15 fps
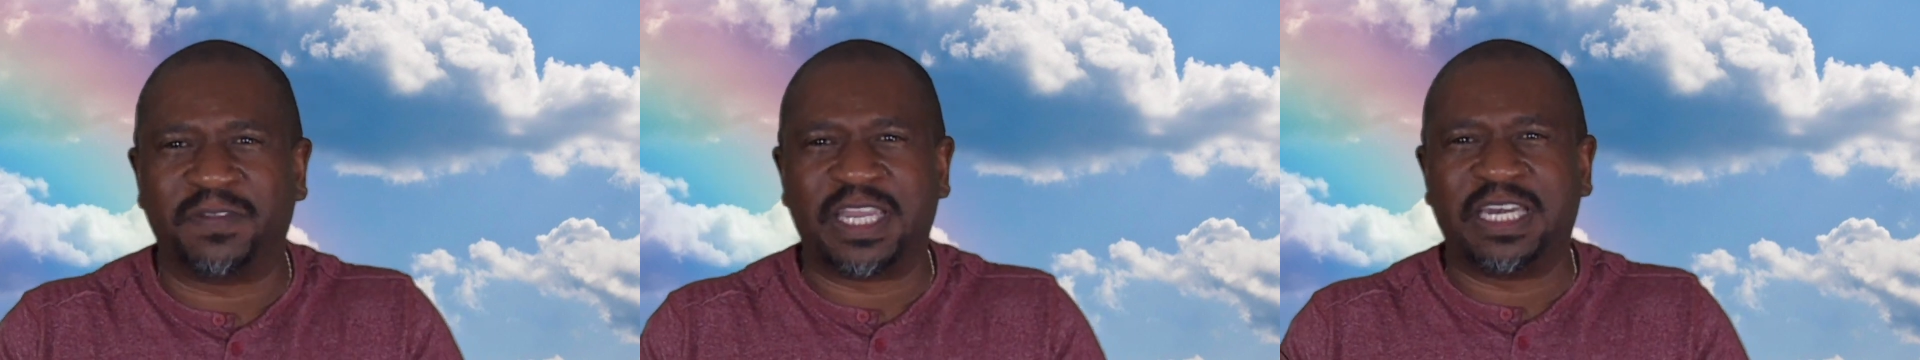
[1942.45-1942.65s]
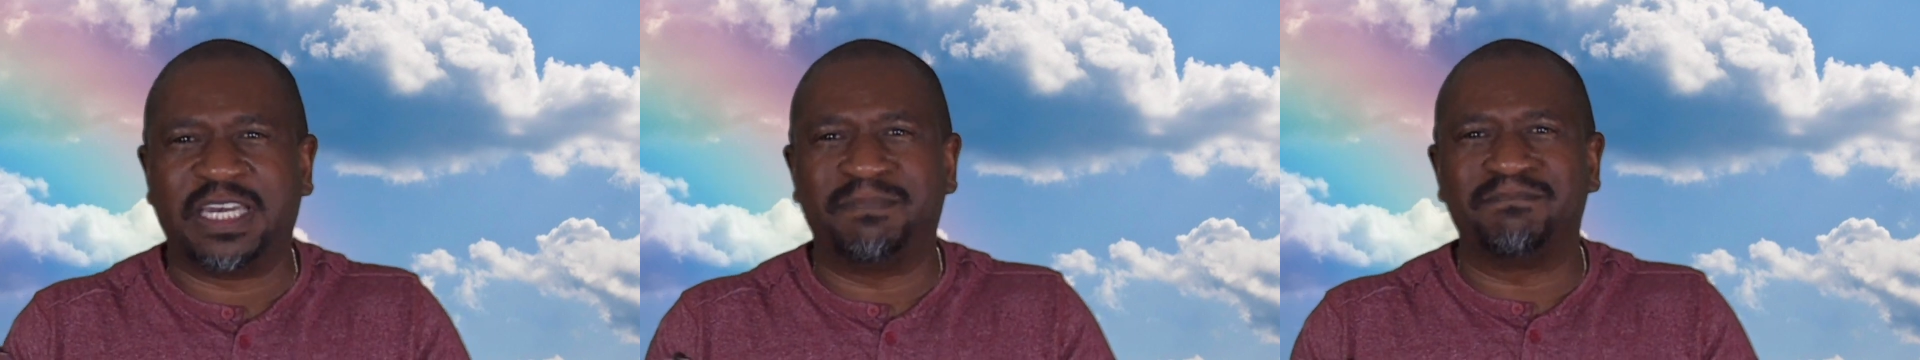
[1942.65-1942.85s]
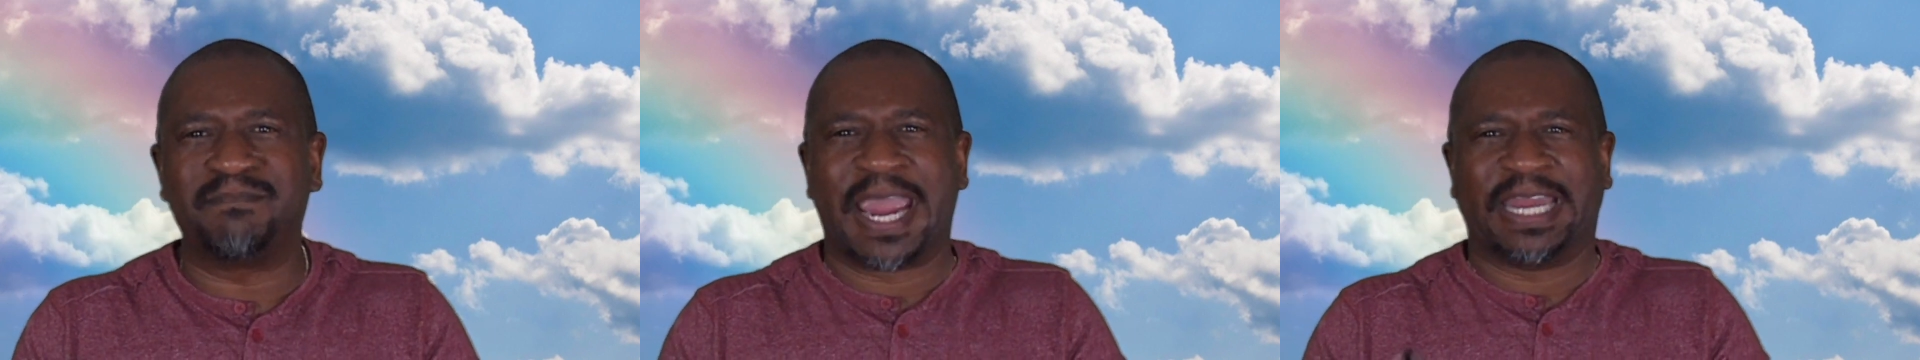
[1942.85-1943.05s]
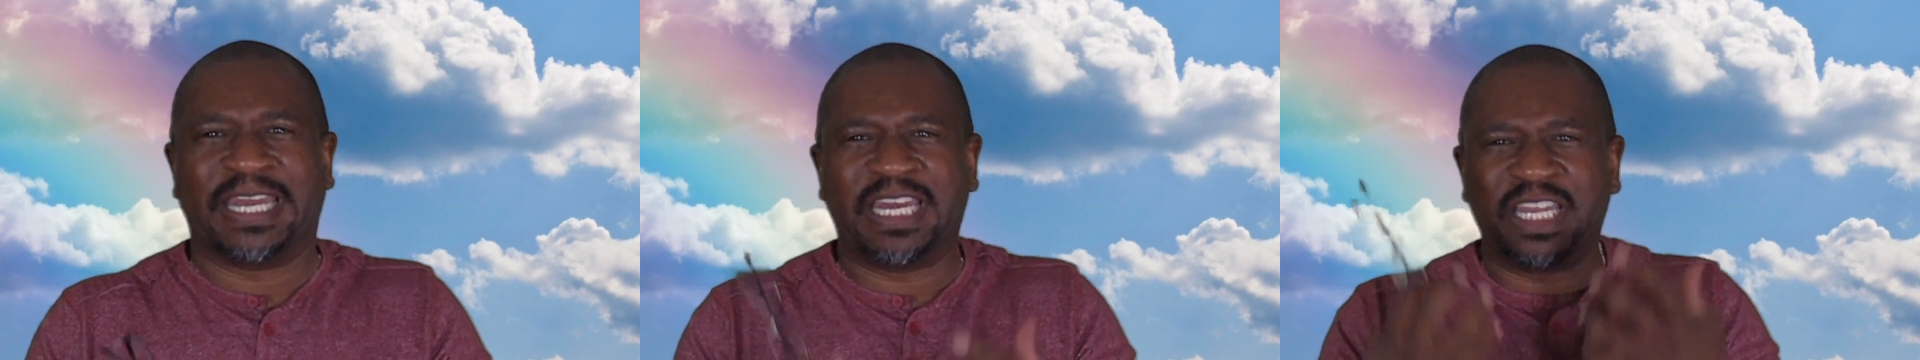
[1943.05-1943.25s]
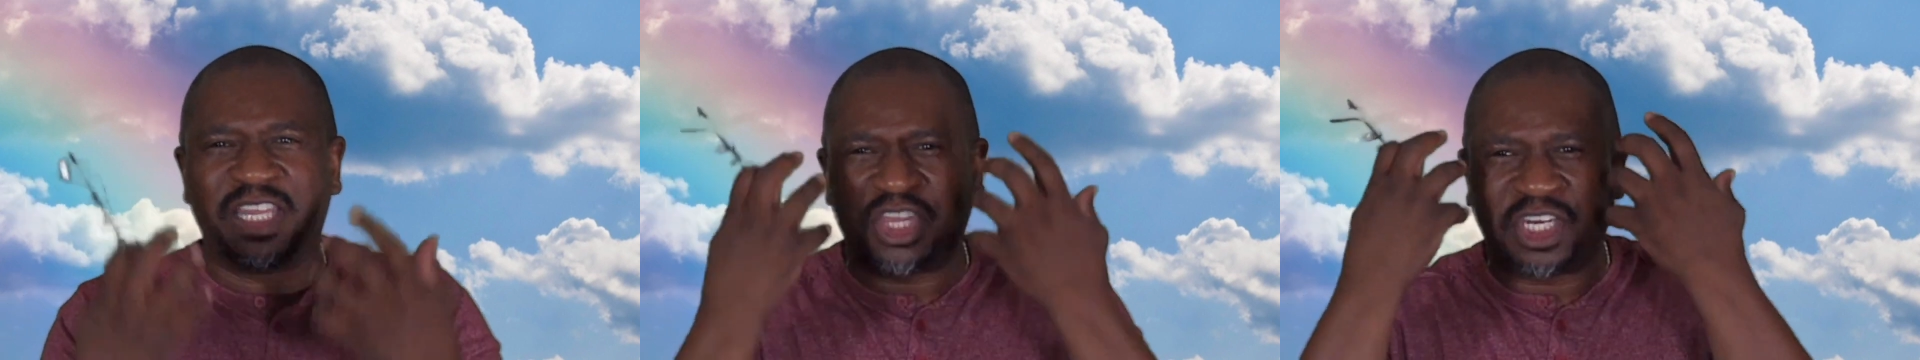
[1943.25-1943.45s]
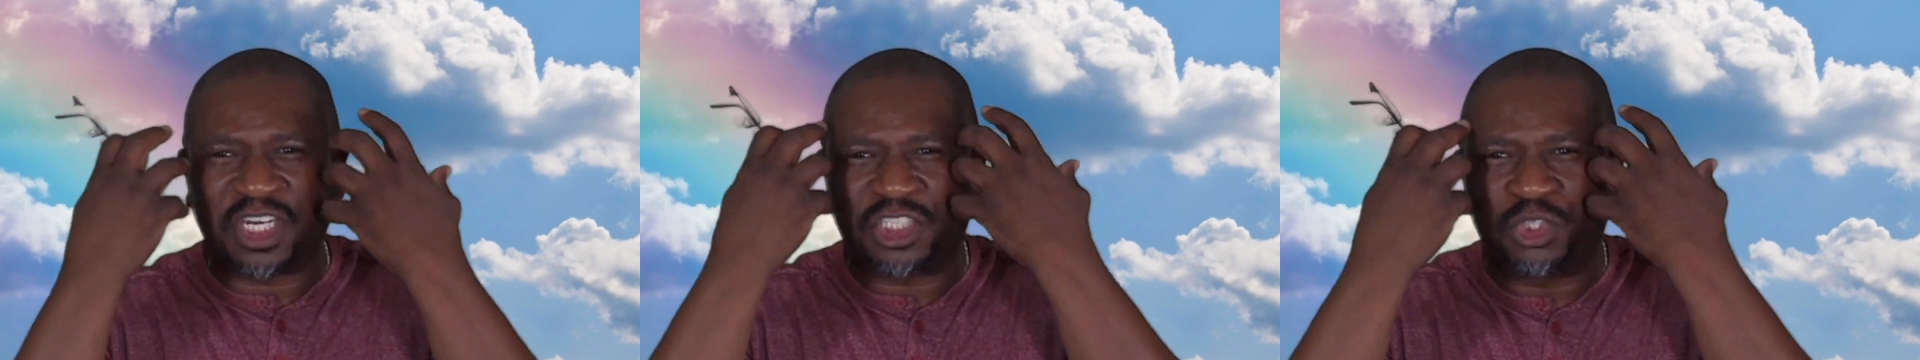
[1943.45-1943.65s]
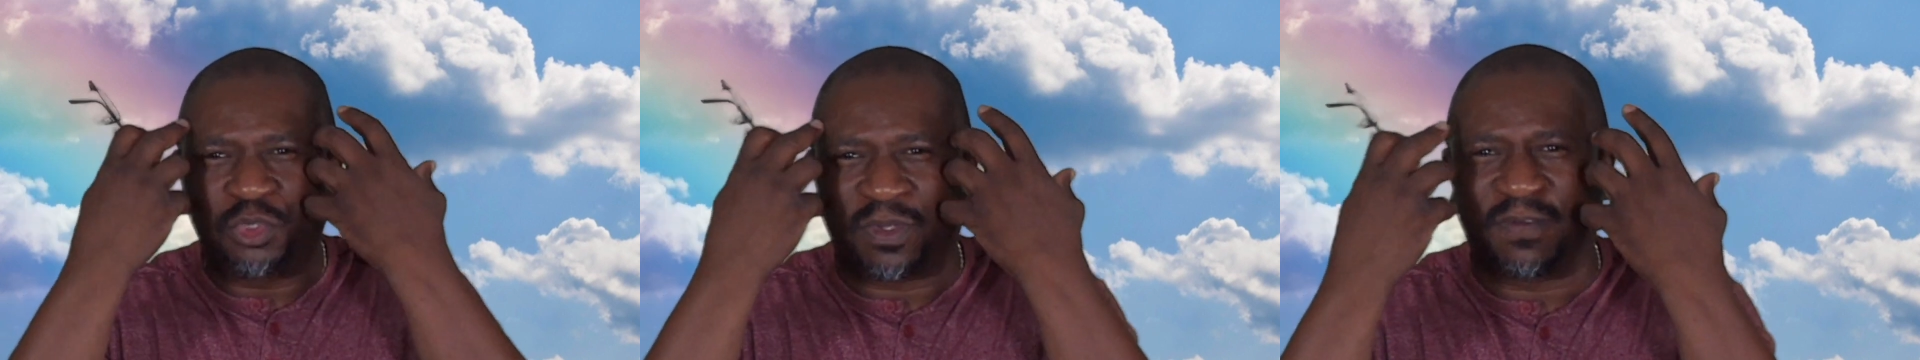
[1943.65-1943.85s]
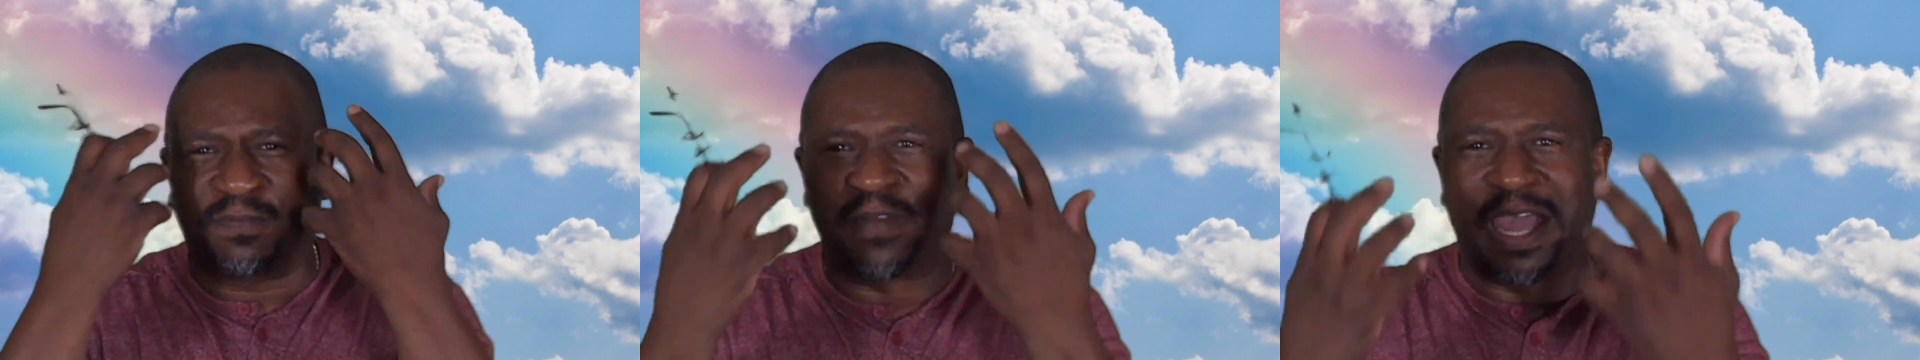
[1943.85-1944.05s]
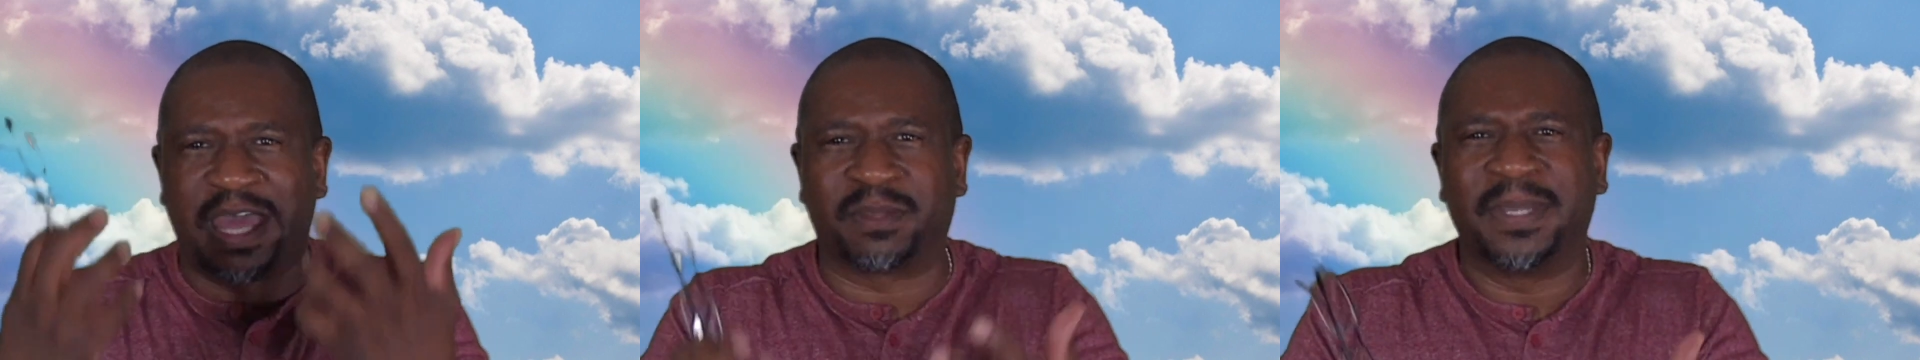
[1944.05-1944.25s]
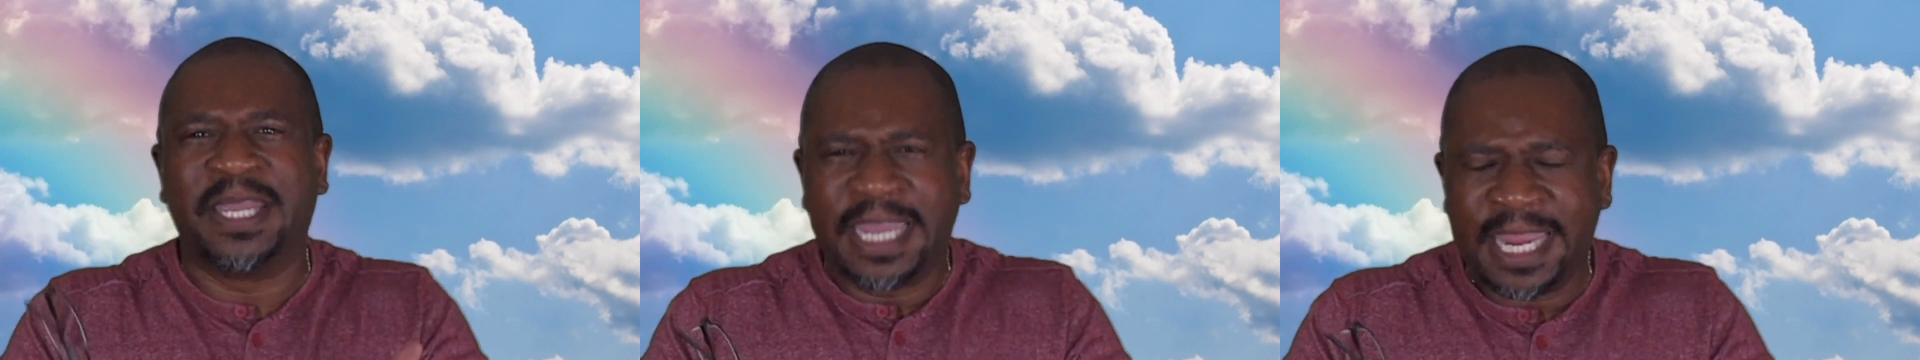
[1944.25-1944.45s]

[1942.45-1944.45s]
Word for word: any man, anything that you can fathom.